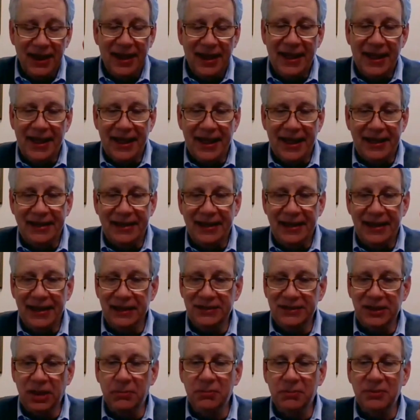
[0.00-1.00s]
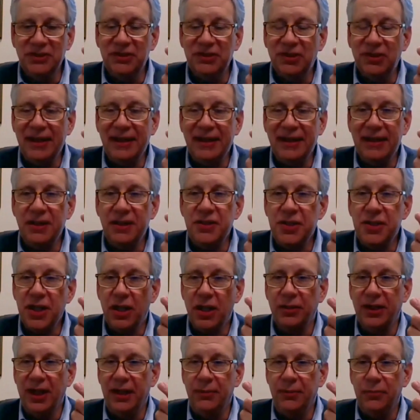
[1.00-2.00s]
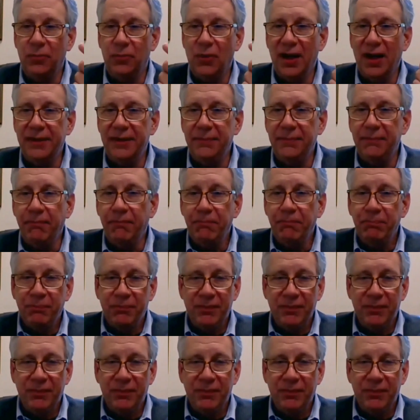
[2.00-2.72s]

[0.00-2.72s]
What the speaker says: And it's almost like a donut, right?